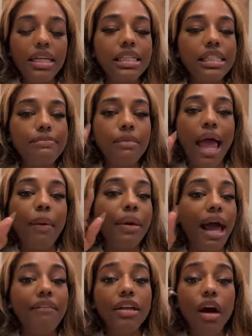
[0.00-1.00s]
this, like,
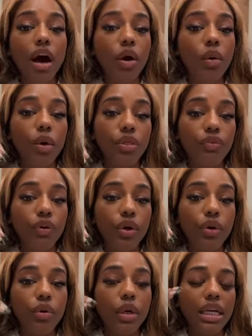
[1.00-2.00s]
whatever y'all going
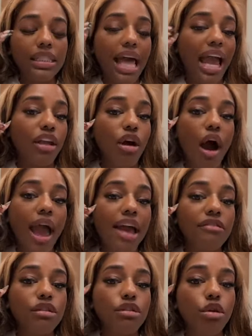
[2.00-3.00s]
through, it's like y'all
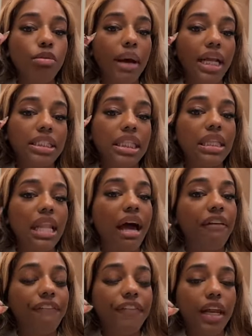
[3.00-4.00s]
have so much
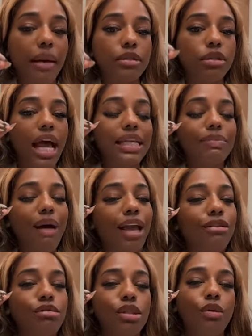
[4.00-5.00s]
love for them. So that's why
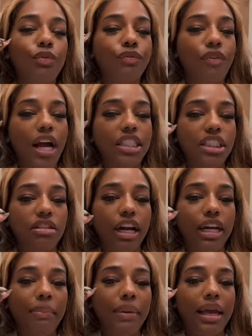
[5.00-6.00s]
you're so
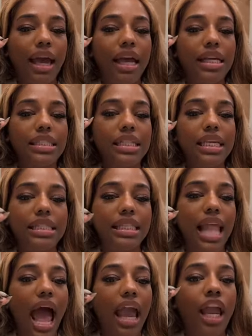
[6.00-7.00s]
frustrated, because it's
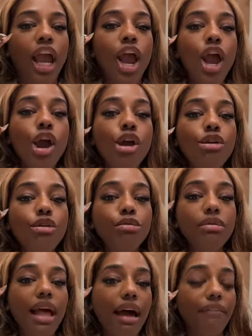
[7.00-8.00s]
like you
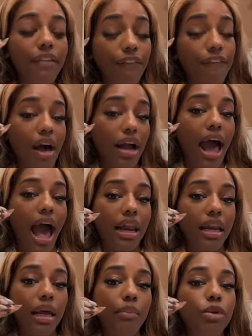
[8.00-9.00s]
love the fuck
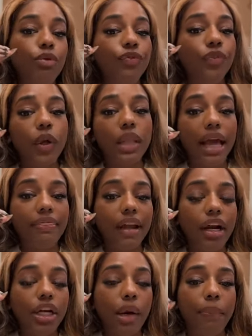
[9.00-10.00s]
out of them. You feel like
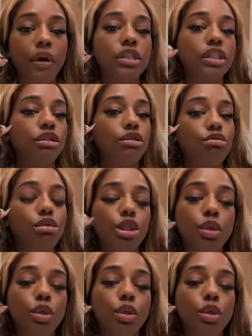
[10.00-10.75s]
they're your person. You